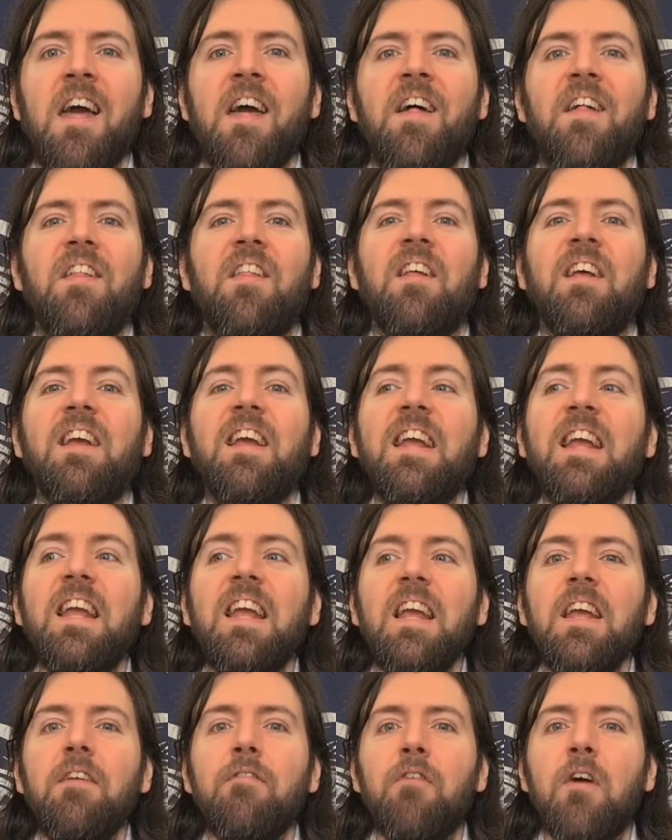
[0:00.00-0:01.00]
They
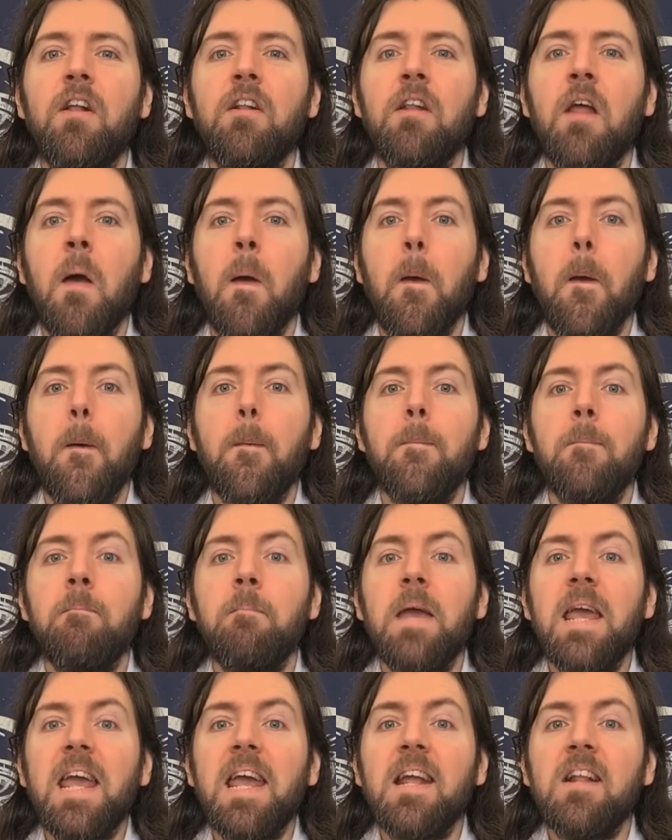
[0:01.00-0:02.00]
even
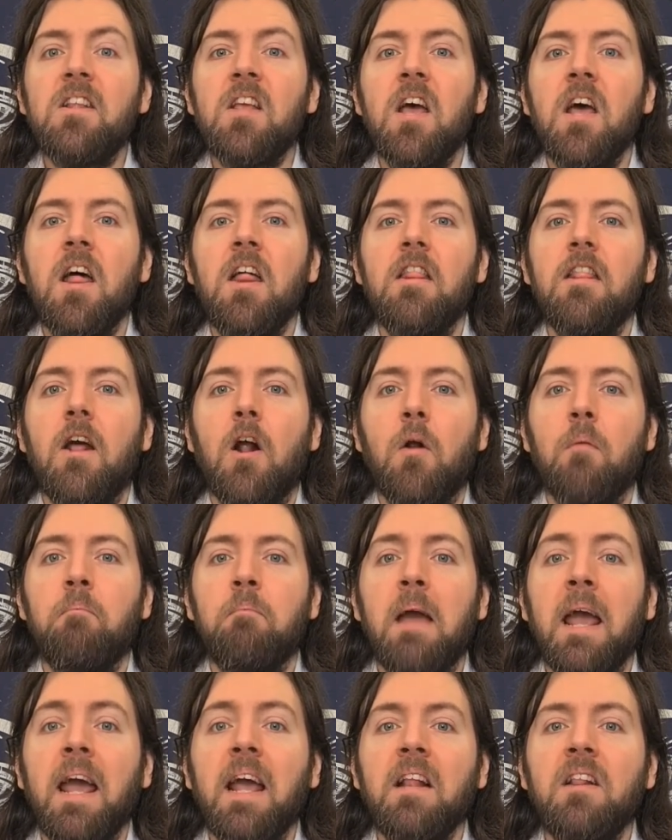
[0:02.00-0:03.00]
made their
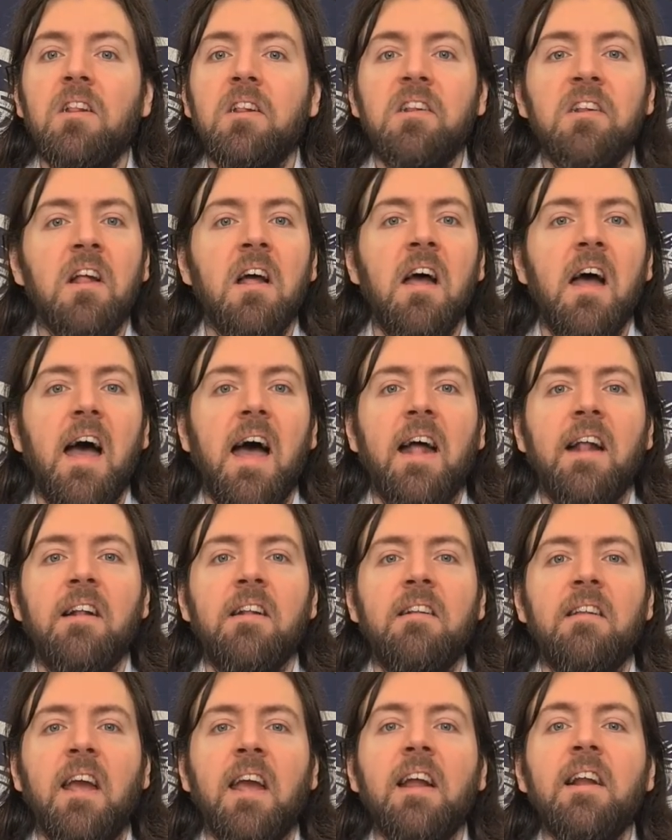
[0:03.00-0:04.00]
beds and
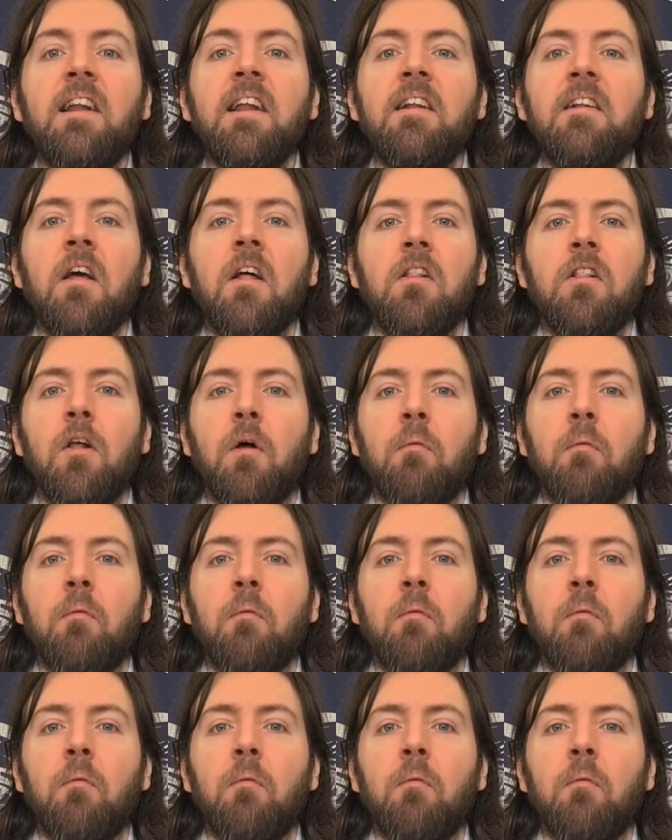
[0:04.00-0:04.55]
tidied their